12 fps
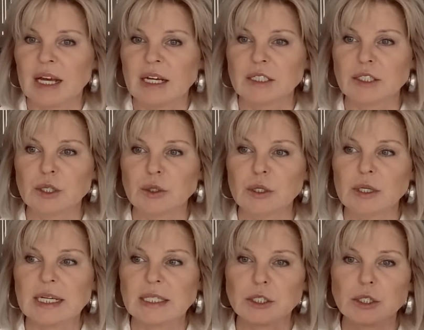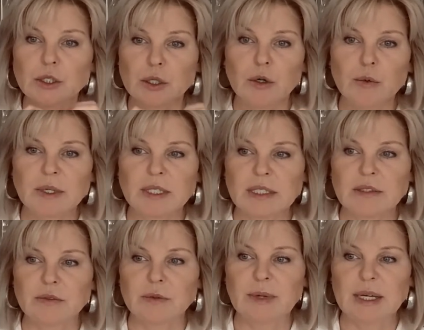So you get so much
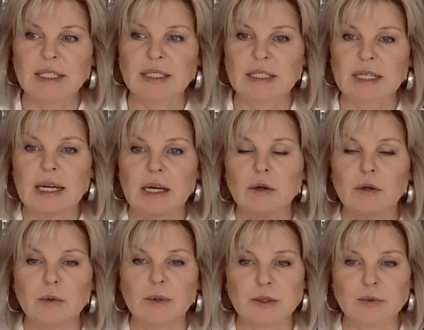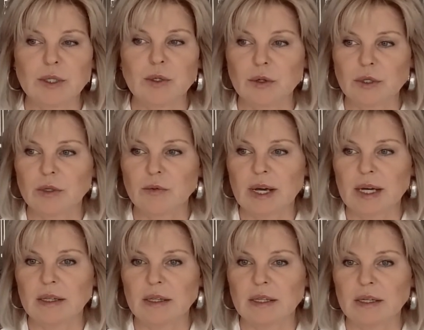information. I always record
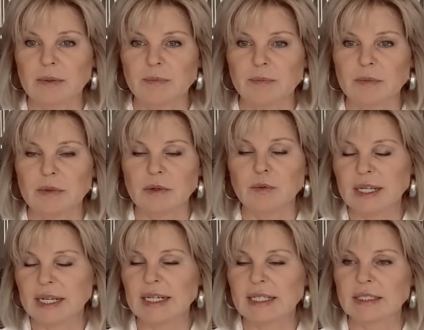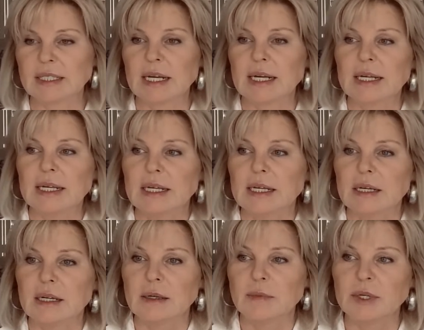the readings
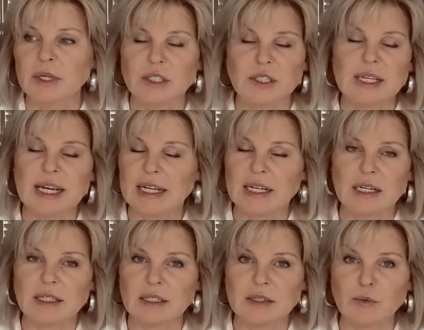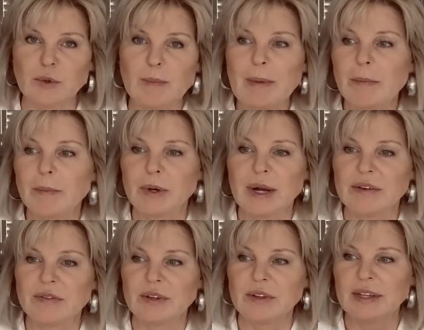because you cannot remember
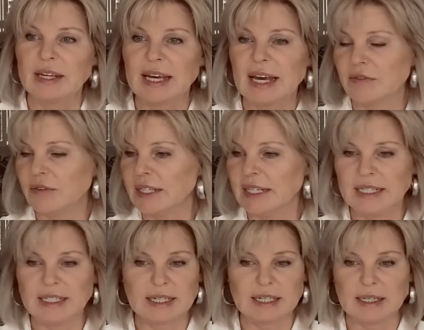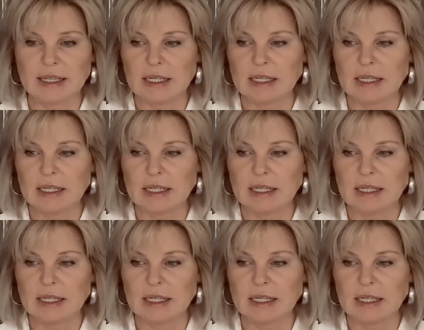everything, every detail.